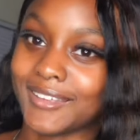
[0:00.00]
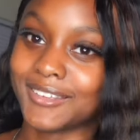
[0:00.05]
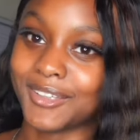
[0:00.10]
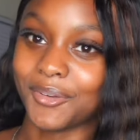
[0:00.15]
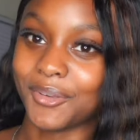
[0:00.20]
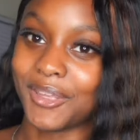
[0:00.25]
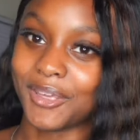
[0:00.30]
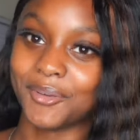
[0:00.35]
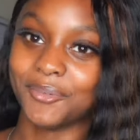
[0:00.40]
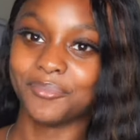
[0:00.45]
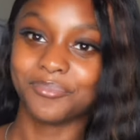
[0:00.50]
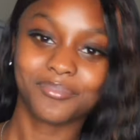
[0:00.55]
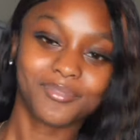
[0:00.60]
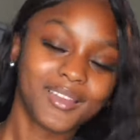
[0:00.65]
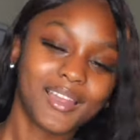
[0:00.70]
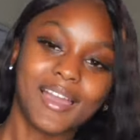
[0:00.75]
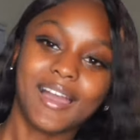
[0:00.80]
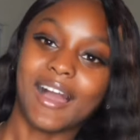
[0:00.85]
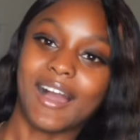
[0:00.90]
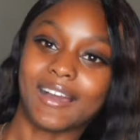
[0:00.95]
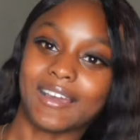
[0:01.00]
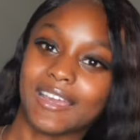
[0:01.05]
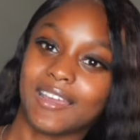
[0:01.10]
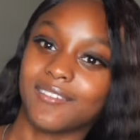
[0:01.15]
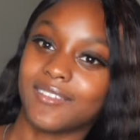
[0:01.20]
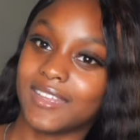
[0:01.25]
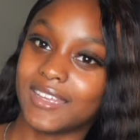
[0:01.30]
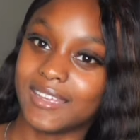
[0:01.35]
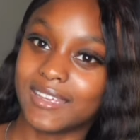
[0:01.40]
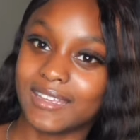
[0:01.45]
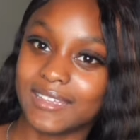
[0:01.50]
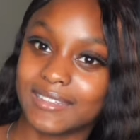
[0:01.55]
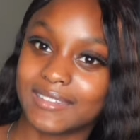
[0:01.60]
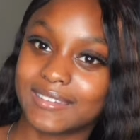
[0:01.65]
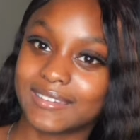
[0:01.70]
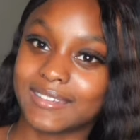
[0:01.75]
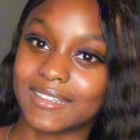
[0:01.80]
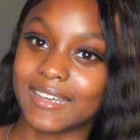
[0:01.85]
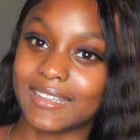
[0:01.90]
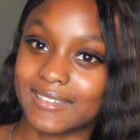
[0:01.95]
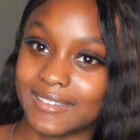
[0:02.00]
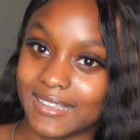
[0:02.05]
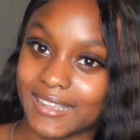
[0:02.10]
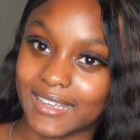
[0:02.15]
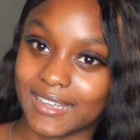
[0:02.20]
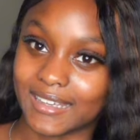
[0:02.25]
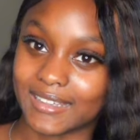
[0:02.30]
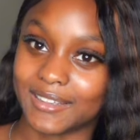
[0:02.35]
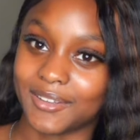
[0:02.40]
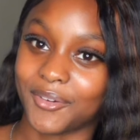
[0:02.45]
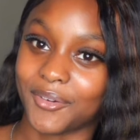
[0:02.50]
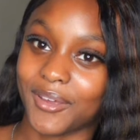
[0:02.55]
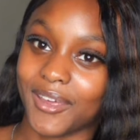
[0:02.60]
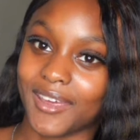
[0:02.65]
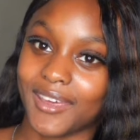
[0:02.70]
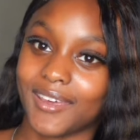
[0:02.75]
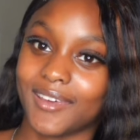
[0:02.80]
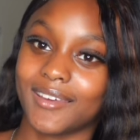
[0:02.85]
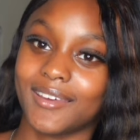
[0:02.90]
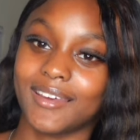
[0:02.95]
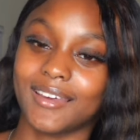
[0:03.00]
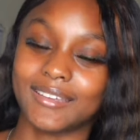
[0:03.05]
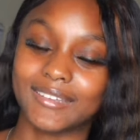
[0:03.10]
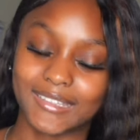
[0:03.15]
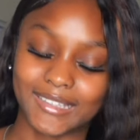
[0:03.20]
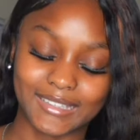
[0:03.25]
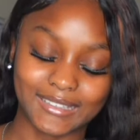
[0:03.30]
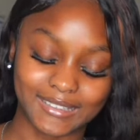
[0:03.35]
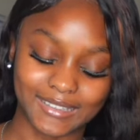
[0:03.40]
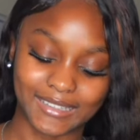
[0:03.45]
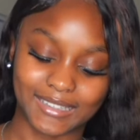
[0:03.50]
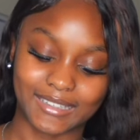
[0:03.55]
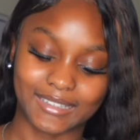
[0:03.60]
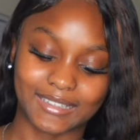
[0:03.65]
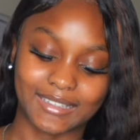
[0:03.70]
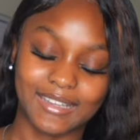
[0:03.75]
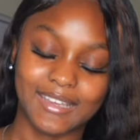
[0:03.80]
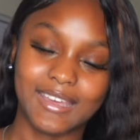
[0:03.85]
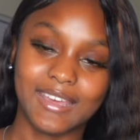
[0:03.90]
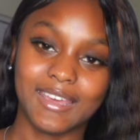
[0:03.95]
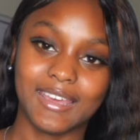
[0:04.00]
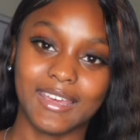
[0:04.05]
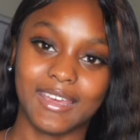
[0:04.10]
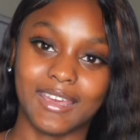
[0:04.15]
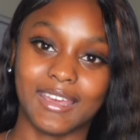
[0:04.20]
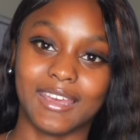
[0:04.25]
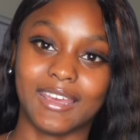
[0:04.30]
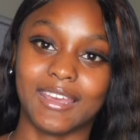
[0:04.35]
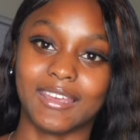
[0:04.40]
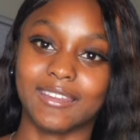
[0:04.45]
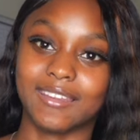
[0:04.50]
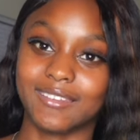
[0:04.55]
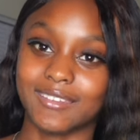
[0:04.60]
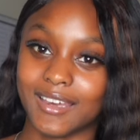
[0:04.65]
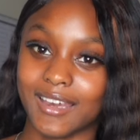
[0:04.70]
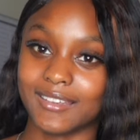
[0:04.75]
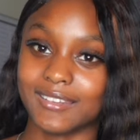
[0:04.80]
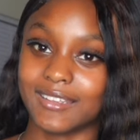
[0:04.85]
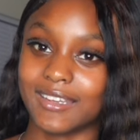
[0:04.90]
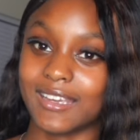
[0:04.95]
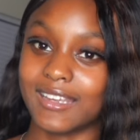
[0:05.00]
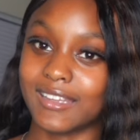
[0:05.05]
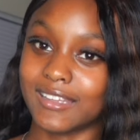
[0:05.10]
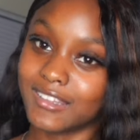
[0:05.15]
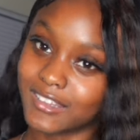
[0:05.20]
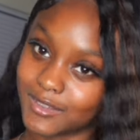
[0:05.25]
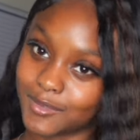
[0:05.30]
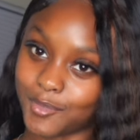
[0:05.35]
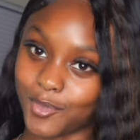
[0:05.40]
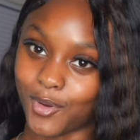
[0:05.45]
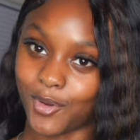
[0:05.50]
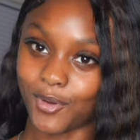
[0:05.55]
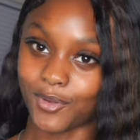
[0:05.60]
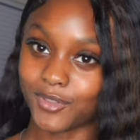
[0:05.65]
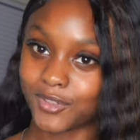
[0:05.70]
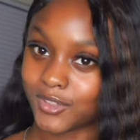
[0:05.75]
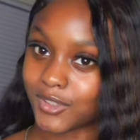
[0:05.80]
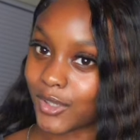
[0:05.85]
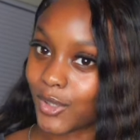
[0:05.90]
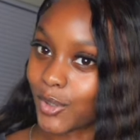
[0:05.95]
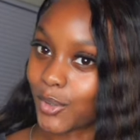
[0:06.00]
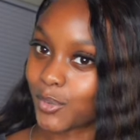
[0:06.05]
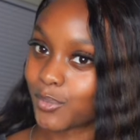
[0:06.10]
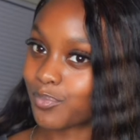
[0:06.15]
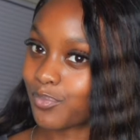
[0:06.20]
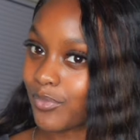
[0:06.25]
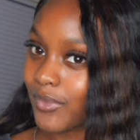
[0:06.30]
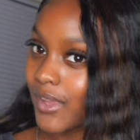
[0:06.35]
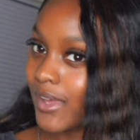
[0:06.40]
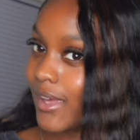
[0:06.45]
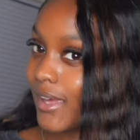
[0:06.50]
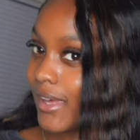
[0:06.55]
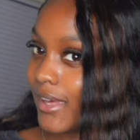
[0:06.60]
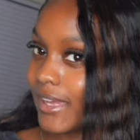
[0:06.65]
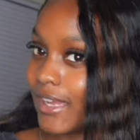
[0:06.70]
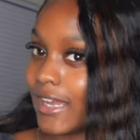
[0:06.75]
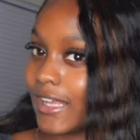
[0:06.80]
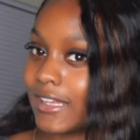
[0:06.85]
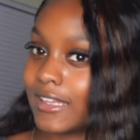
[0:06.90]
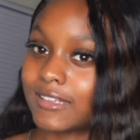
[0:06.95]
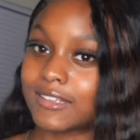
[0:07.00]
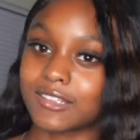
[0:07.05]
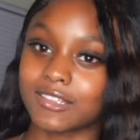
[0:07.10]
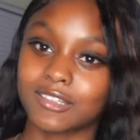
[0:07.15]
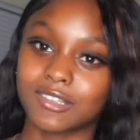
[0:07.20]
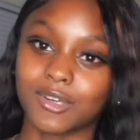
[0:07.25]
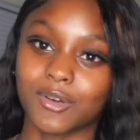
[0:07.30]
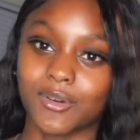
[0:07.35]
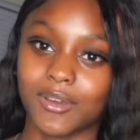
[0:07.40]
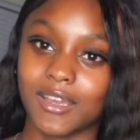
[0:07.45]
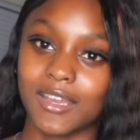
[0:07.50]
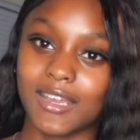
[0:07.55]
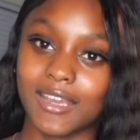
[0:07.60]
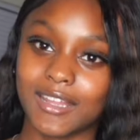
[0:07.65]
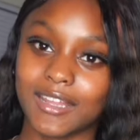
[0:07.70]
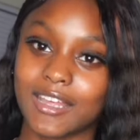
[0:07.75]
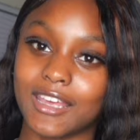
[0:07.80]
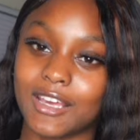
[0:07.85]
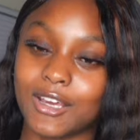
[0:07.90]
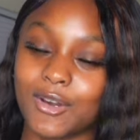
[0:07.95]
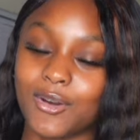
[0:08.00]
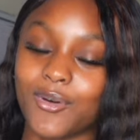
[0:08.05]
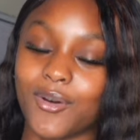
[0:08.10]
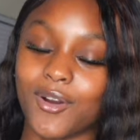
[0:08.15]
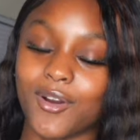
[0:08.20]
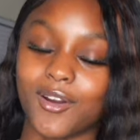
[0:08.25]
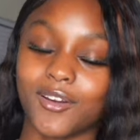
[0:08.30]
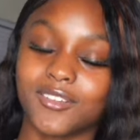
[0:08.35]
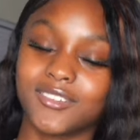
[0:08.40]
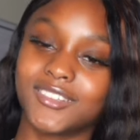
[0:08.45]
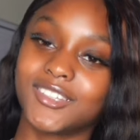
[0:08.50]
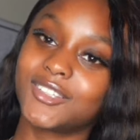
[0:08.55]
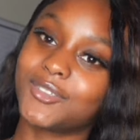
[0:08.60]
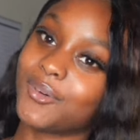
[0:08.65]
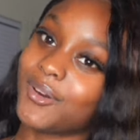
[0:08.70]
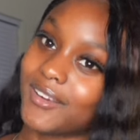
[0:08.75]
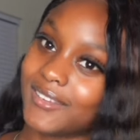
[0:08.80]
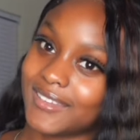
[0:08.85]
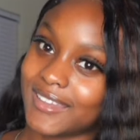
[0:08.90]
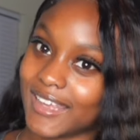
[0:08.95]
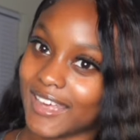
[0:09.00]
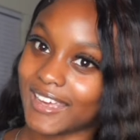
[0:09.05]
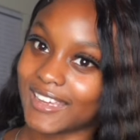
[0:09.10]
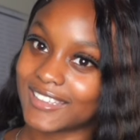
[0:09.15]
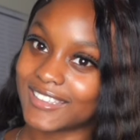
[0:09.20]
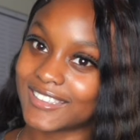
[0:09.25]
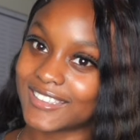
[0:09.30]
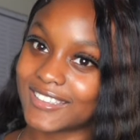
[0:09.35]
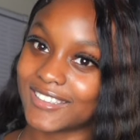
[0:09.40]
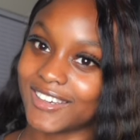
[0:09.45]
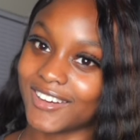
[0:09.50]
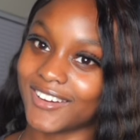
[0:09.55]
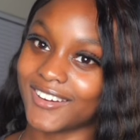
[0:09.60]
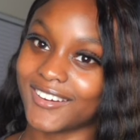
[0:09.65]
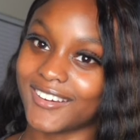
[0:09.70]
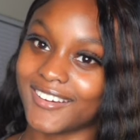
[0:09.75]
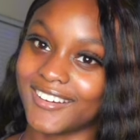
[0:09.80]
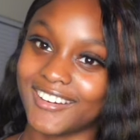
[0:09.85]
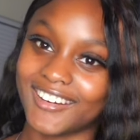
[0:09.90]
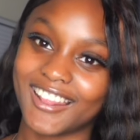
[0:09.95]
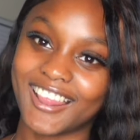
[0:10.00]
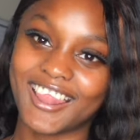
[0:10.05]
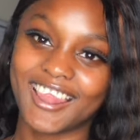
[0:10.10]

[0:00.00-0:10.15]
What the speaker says: cute. I give this a 10, okay? A 10-10. And the size, again, is small. So, yeah, let's just go ahead and go on to our next shirt.